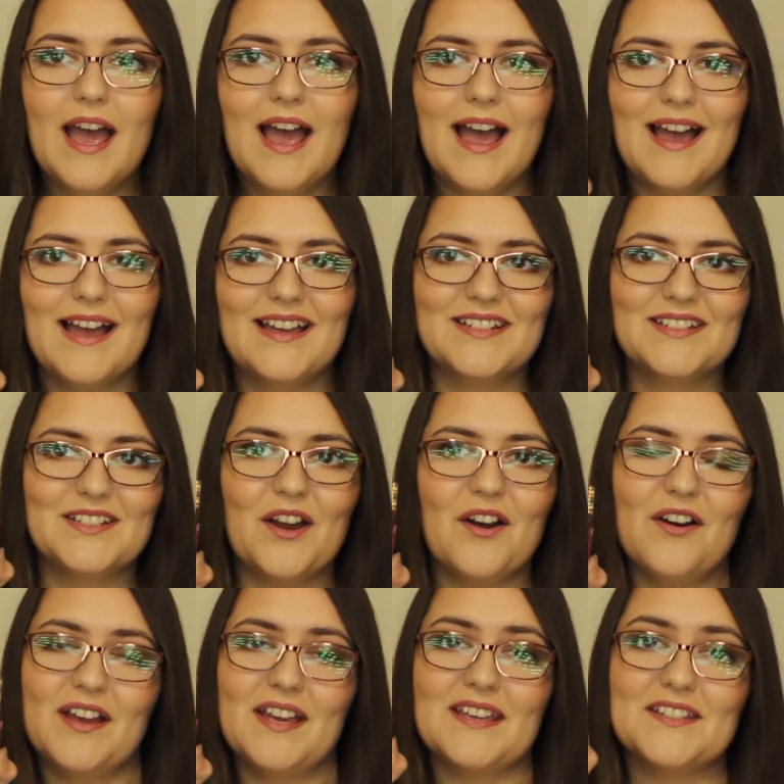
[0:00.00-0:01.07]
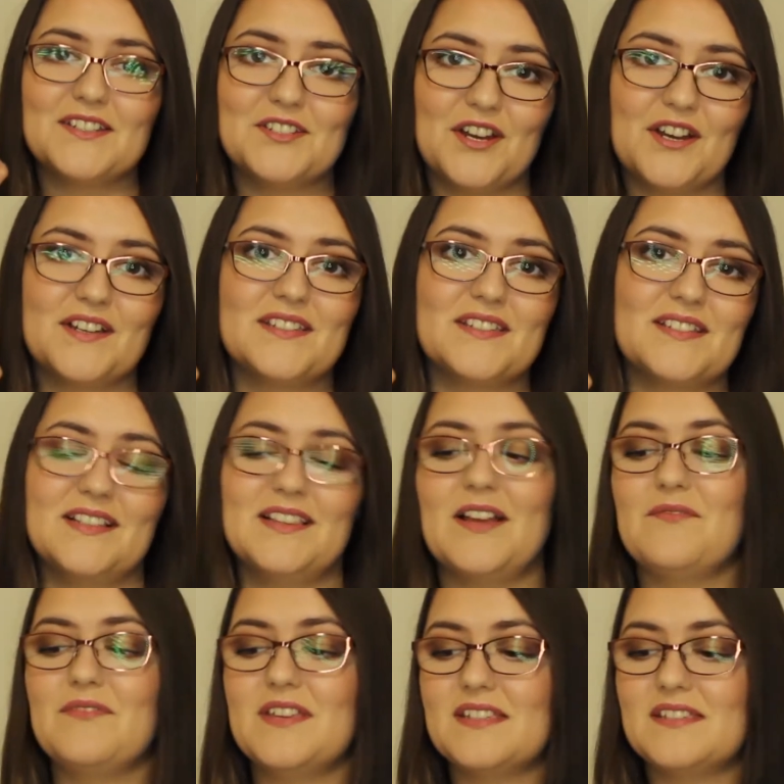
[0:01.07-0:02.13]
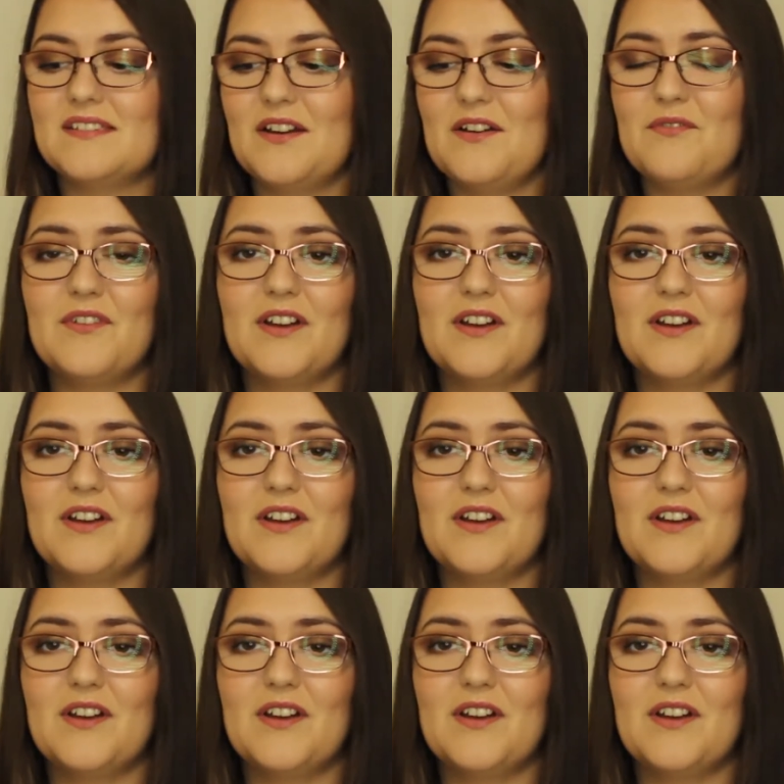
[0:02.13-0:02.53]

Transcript: and I just love this stuff.